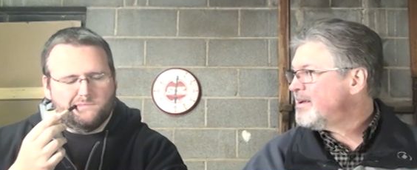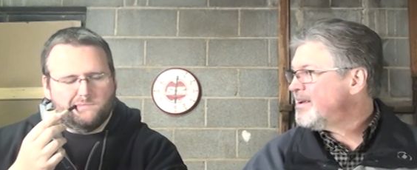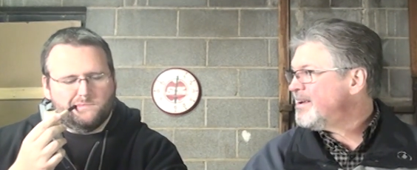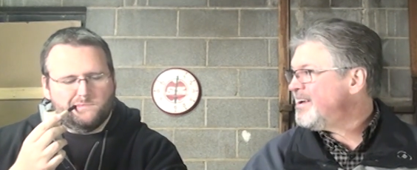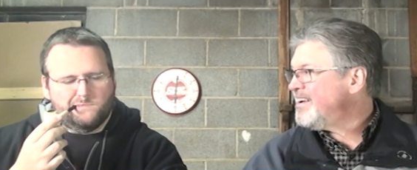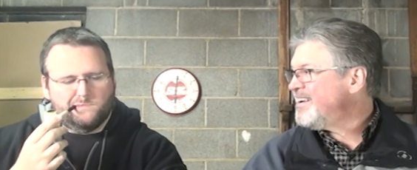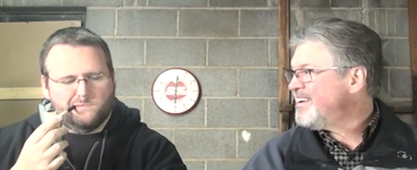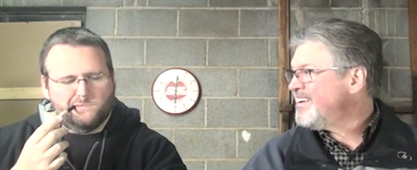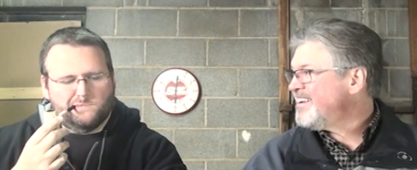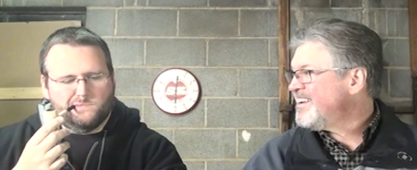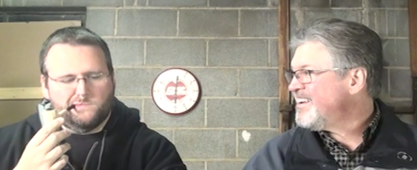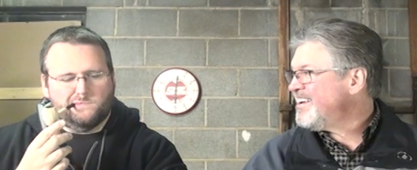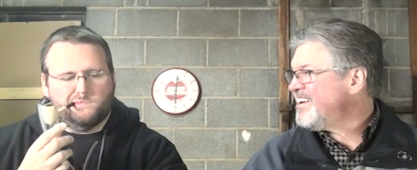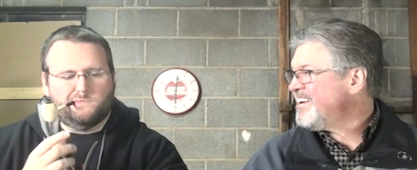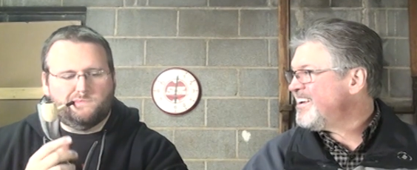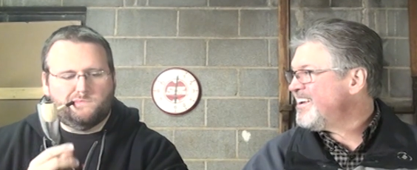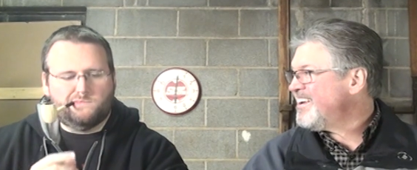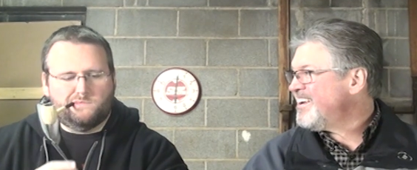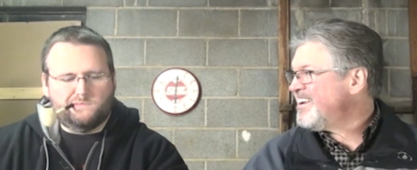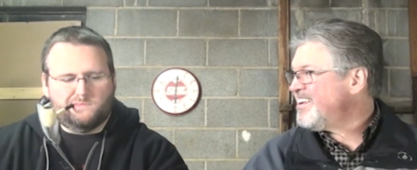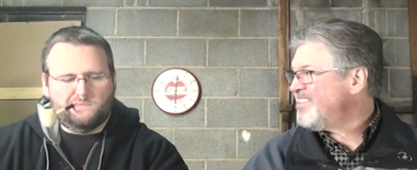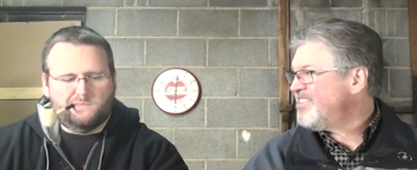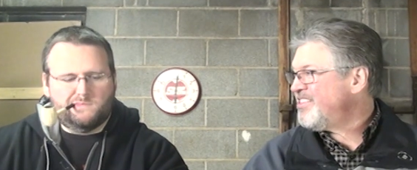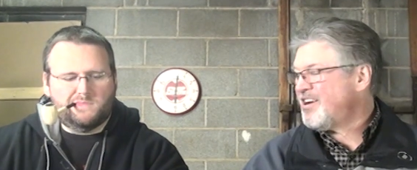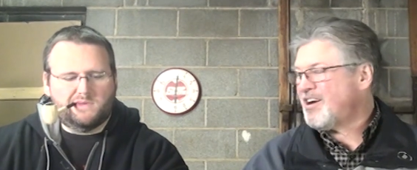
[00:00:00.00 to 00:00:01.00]

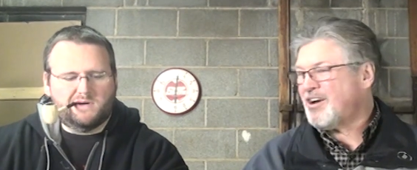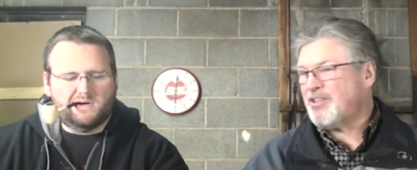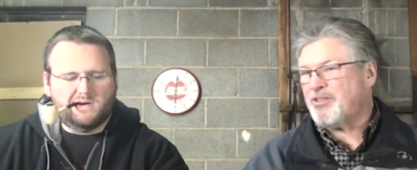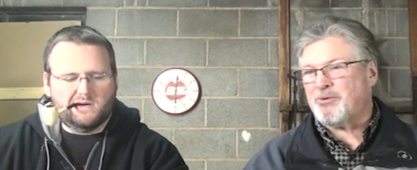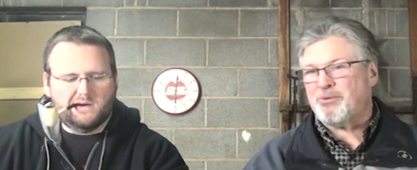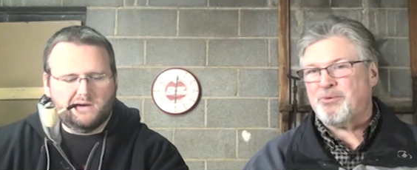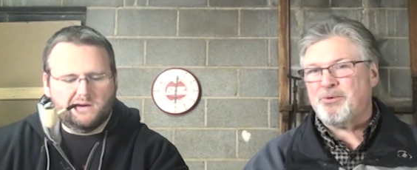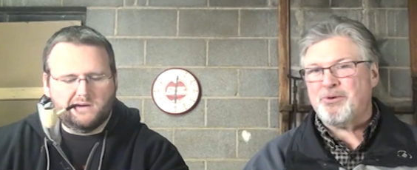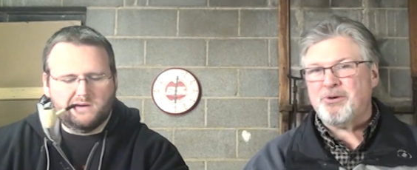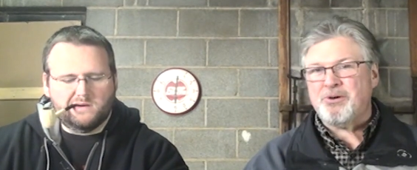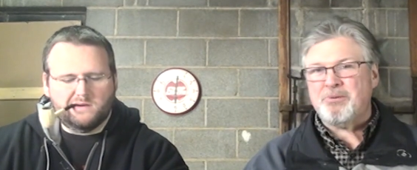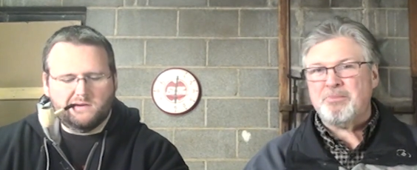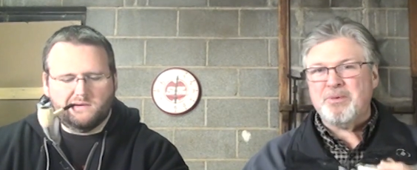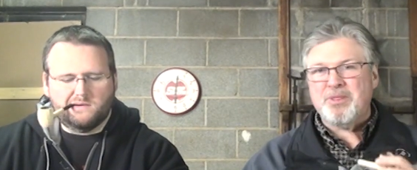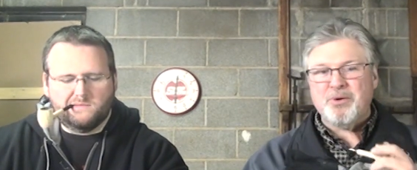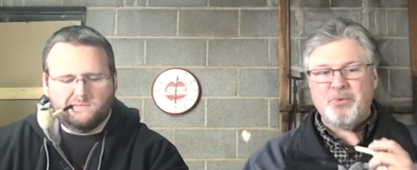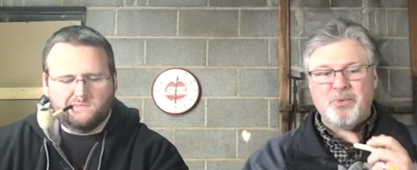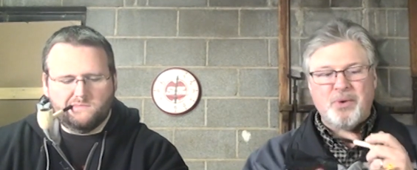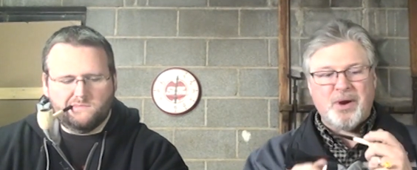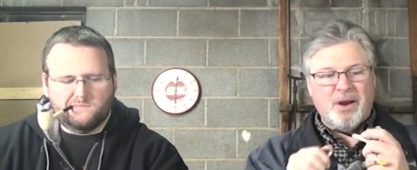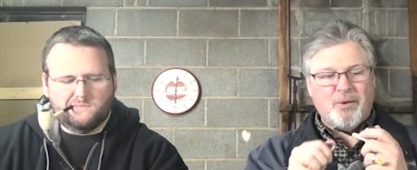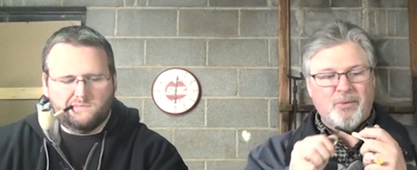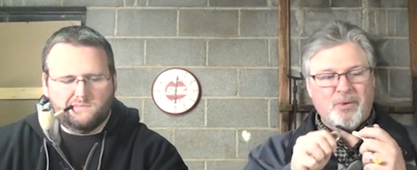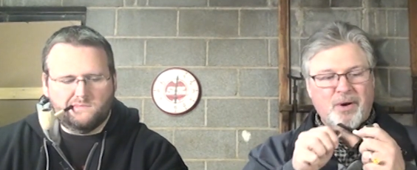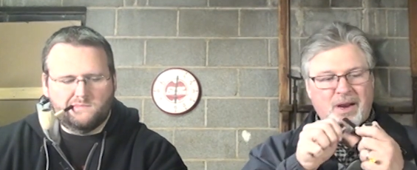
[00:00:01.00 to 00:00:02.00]
Speaker 1: mm-hmm. in the other room in
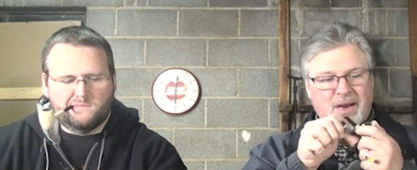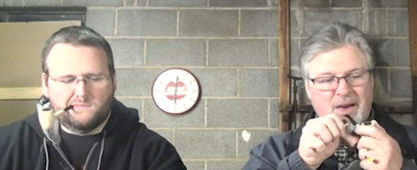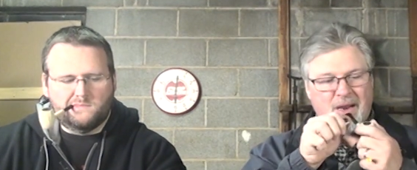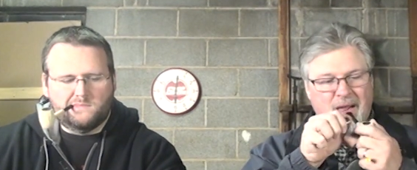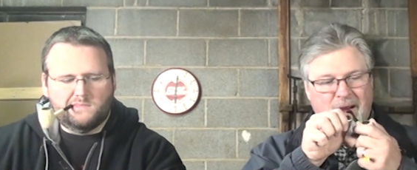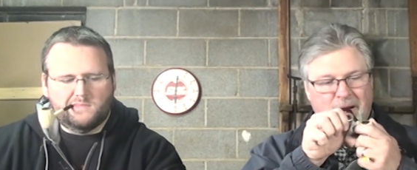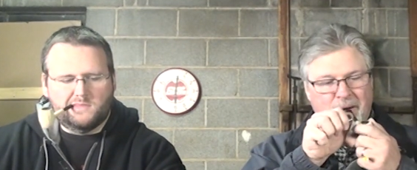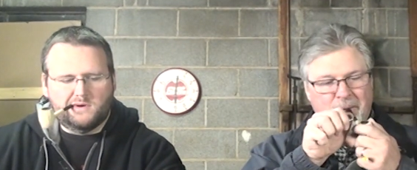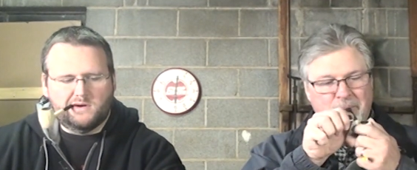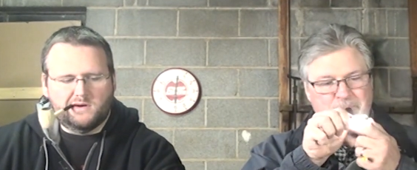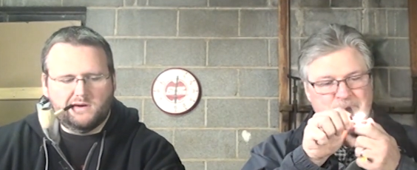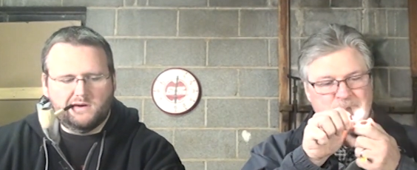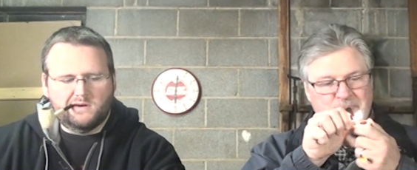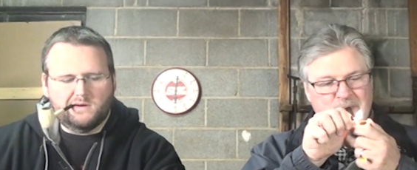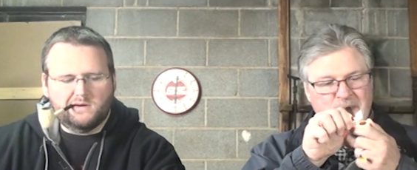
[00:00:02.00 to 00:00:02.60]
the way right now.